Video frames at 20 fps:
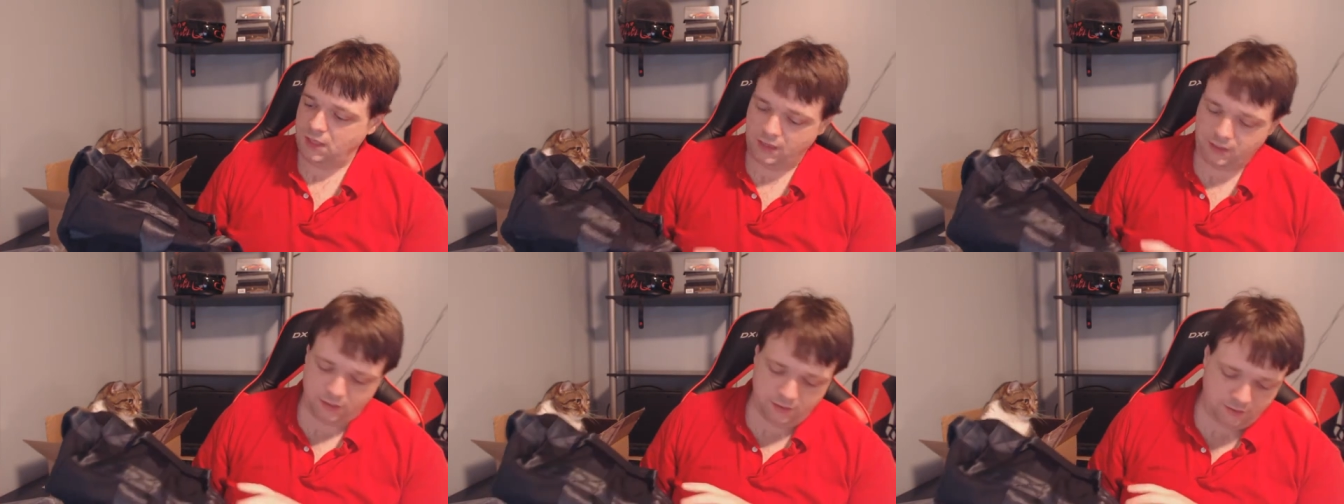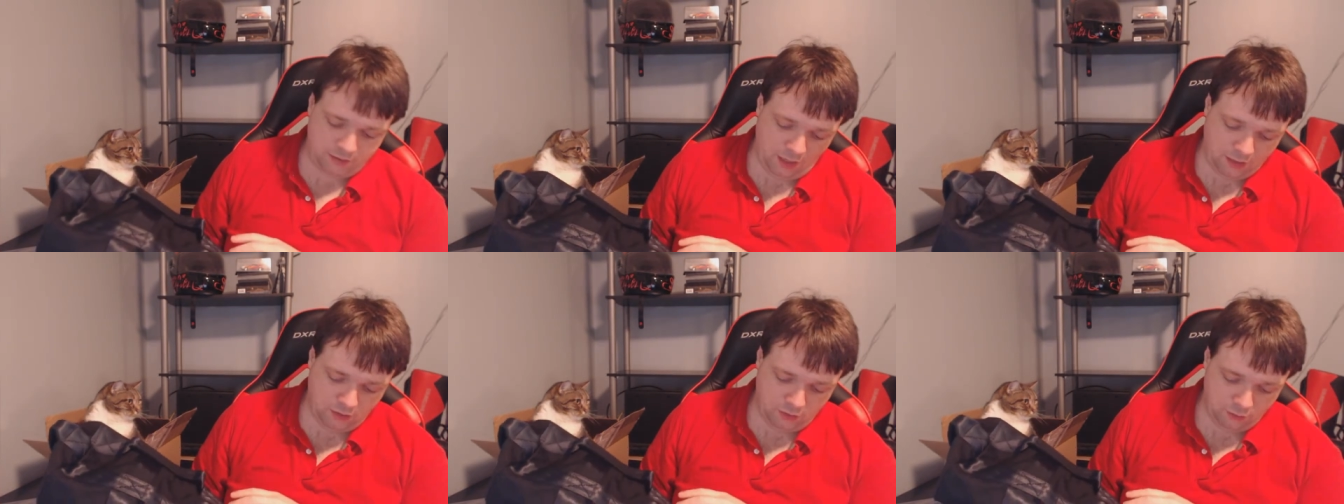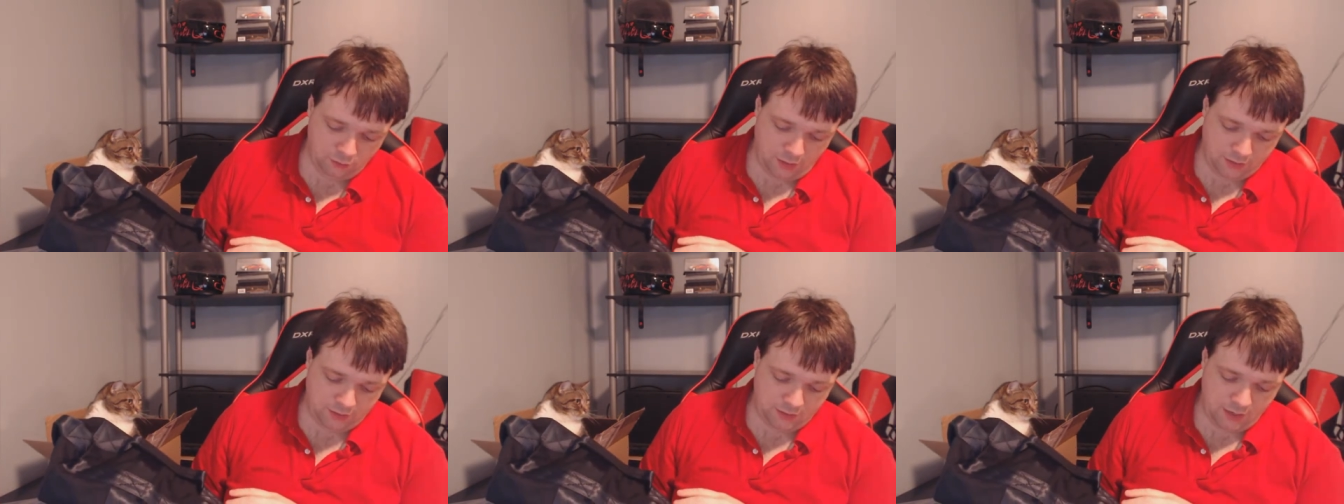I can tell
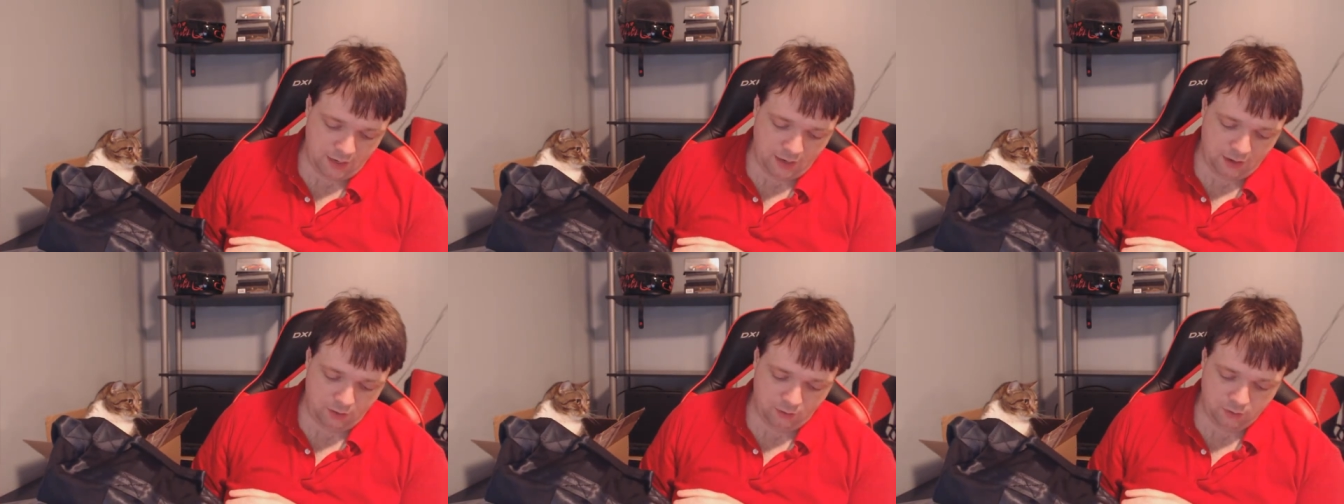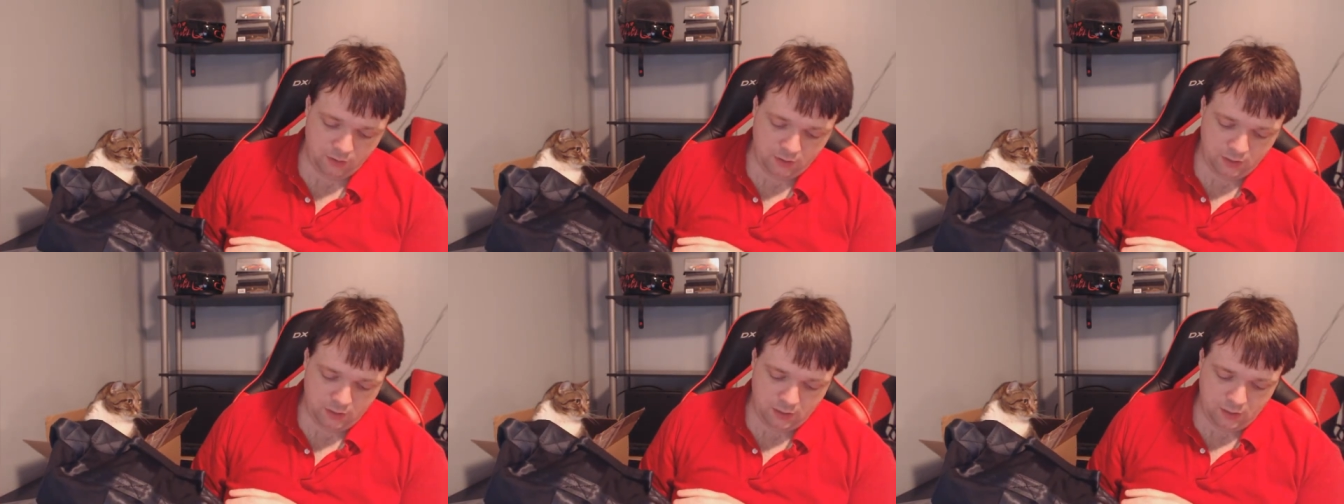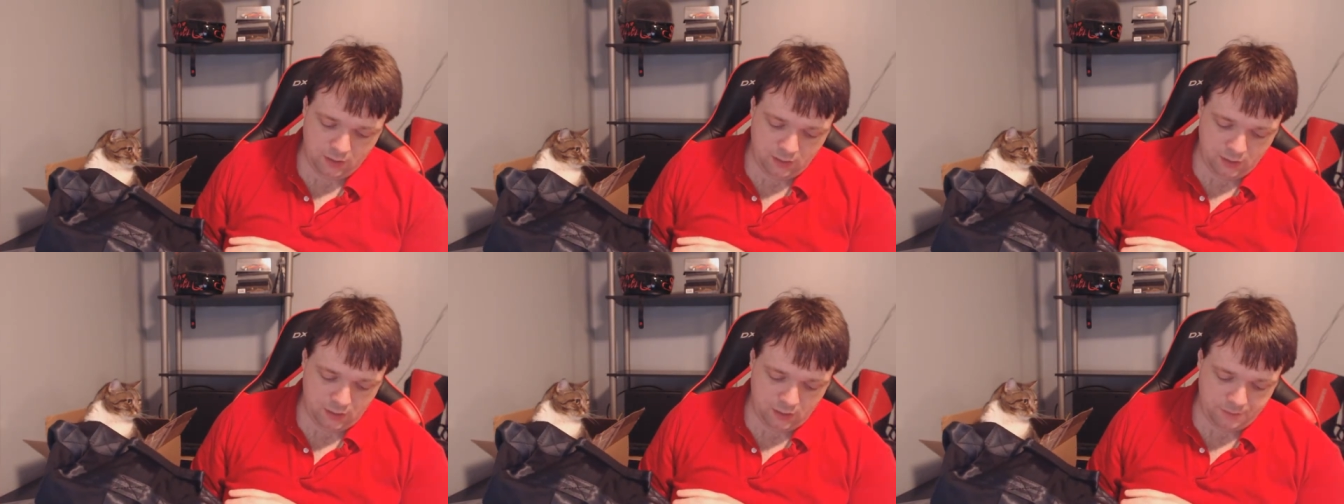you right now
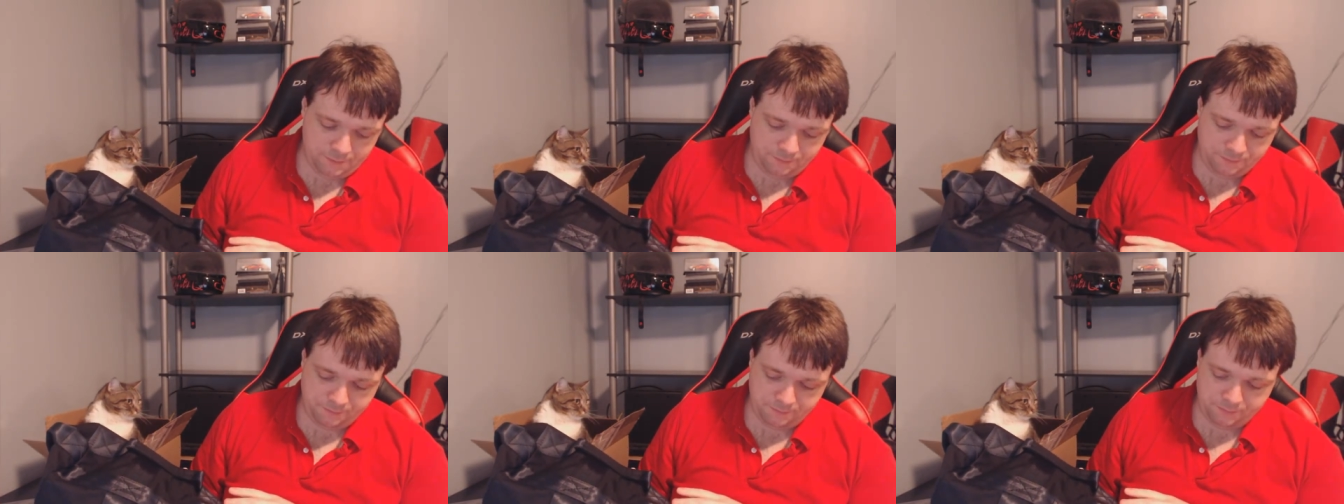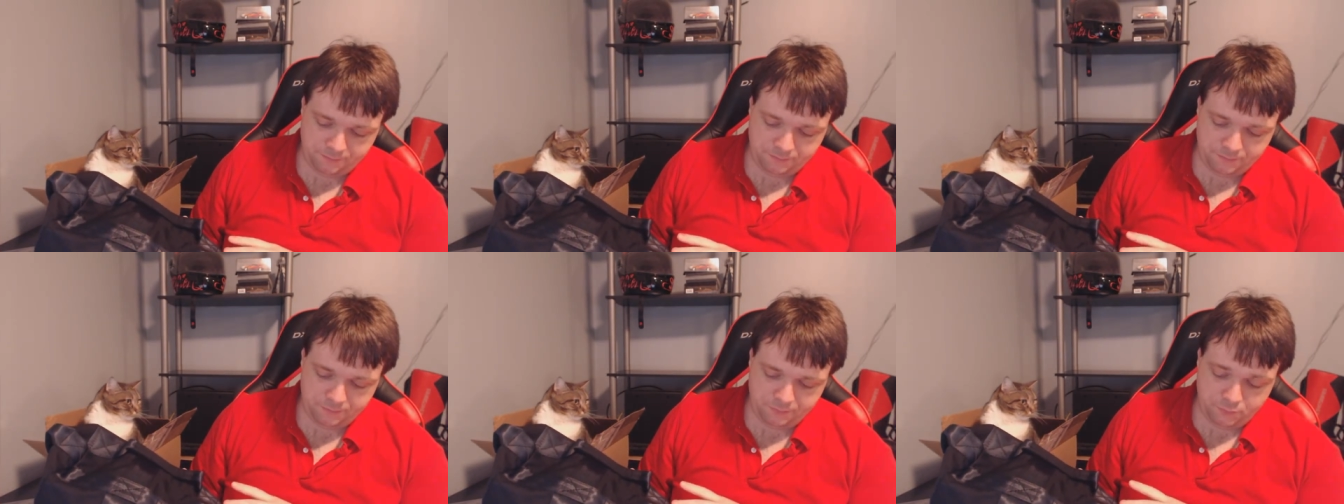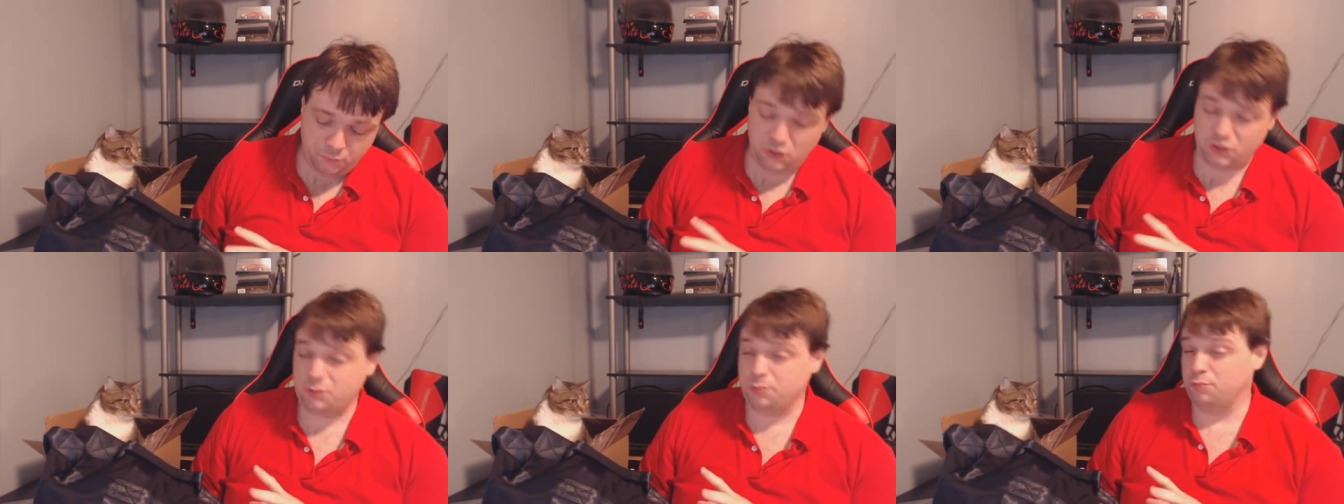
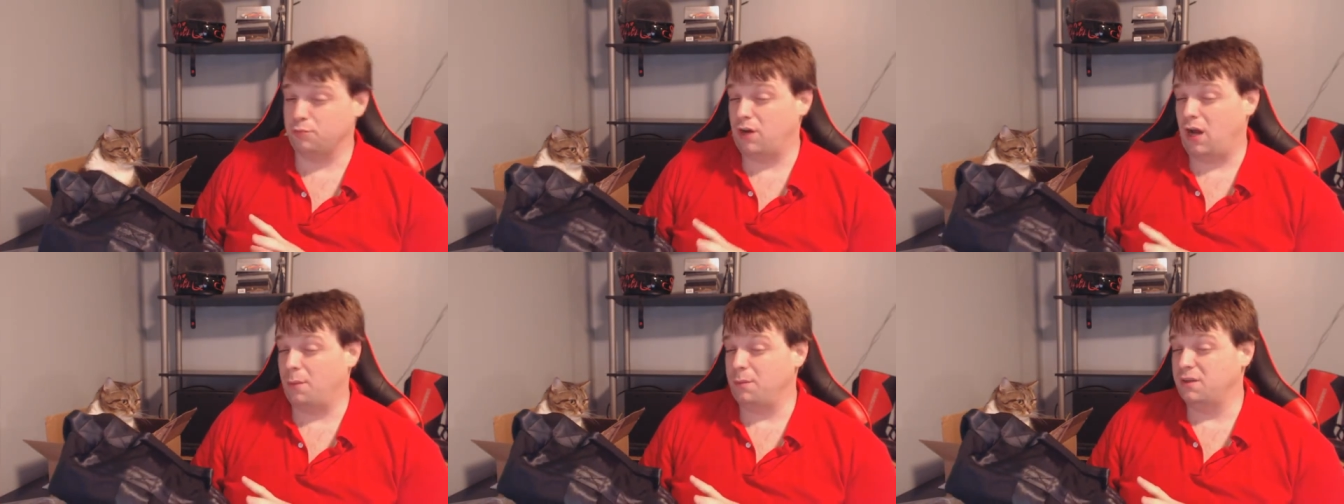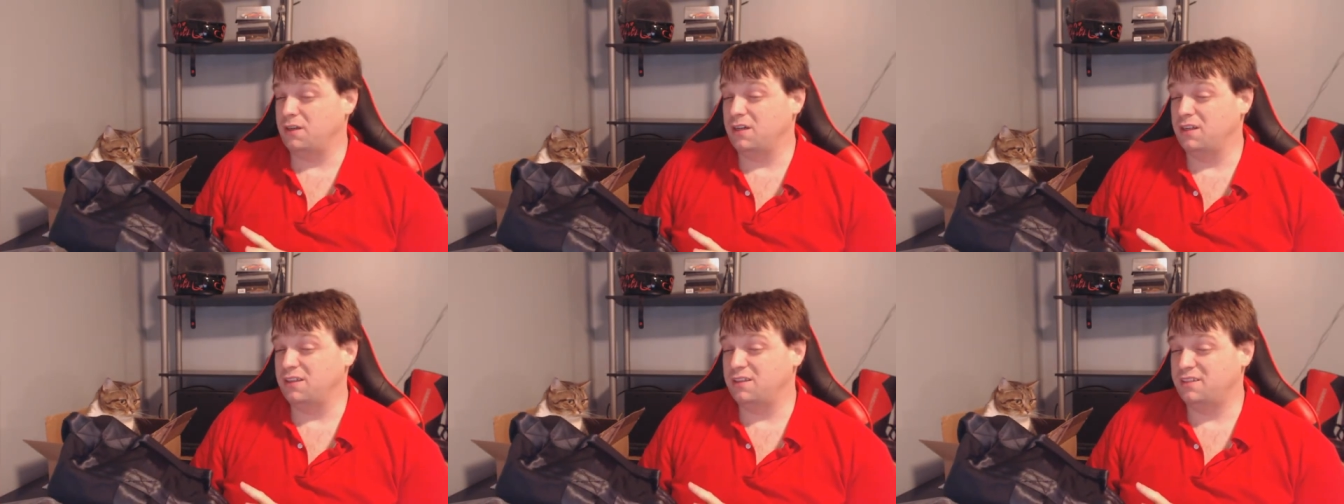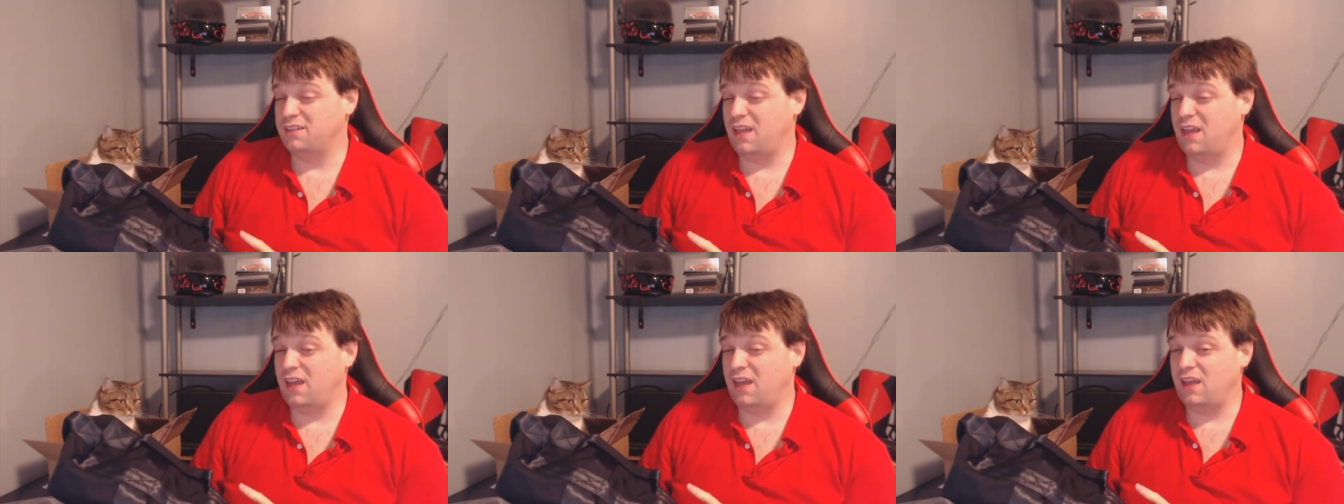what's probably going to
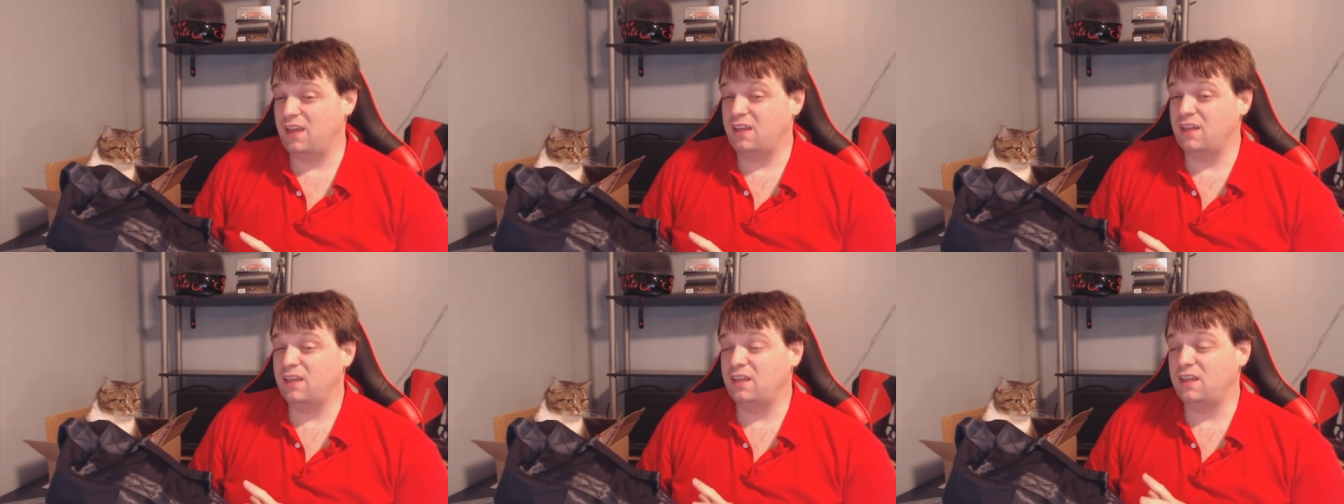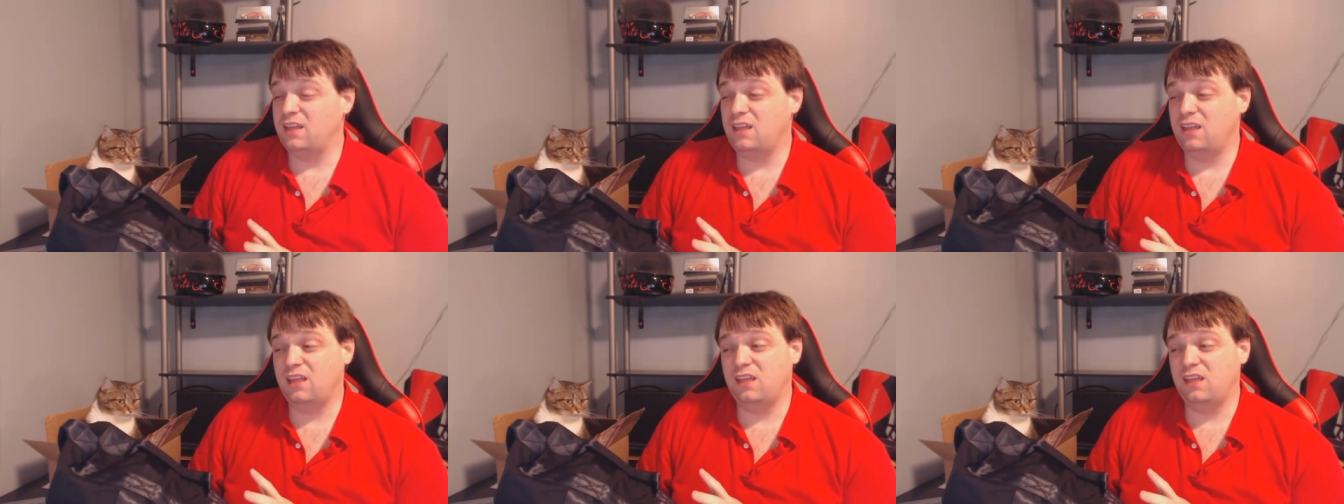say.